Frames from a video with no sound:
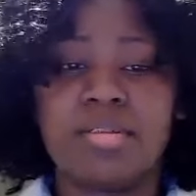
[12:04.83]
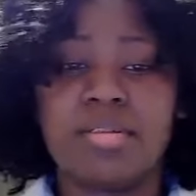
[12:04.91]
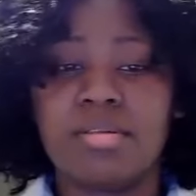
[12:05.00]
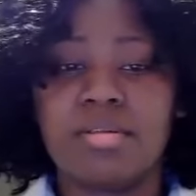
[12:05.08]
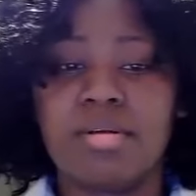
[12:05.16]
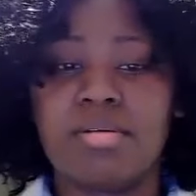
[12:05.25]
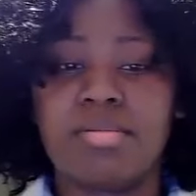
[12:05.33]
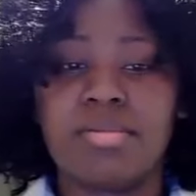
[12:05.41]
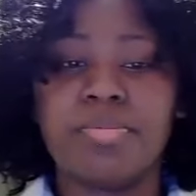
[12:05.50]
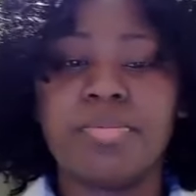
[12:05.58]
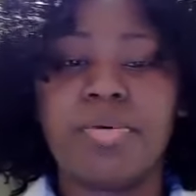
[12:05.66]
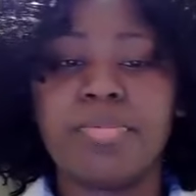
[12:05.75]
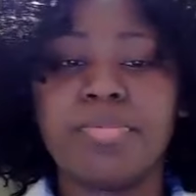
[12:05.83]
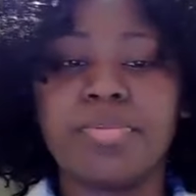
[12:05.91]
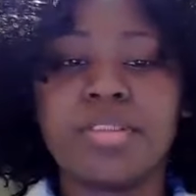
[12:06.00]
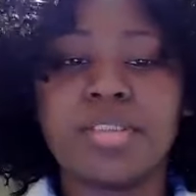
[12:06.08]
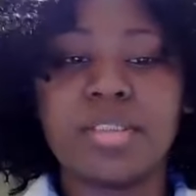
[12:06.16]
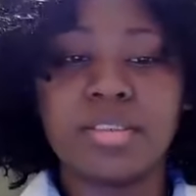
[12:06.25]
the proper
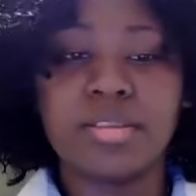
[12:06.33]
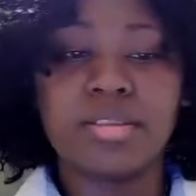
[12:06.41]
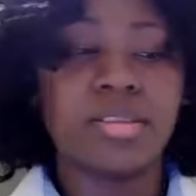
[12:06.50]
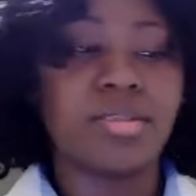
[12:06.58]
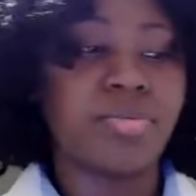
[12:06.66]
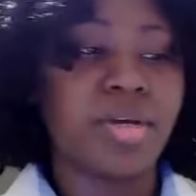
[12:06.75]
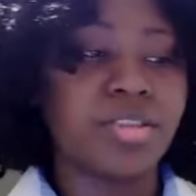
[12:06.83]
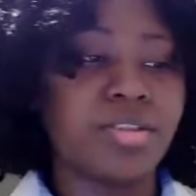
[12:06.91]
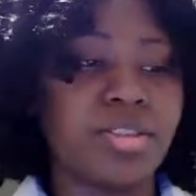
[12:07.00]
skills and the right